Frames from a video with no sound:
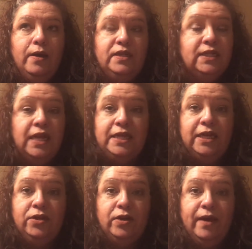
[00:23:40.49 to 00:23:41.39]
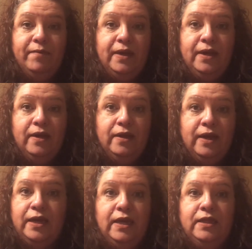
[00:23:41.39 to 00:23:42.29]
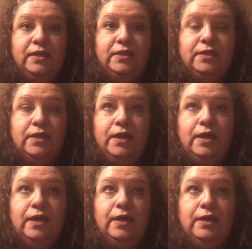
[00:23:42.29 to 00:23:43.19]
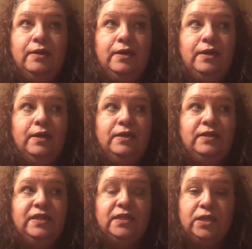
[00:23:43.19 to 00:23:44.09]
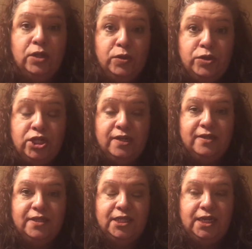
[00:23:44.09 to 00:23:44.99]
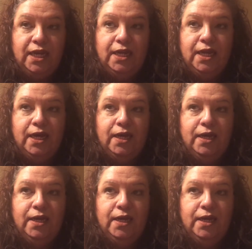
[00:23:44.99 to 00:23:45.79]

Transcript: it's like they look at me like in this disillusioned state, like,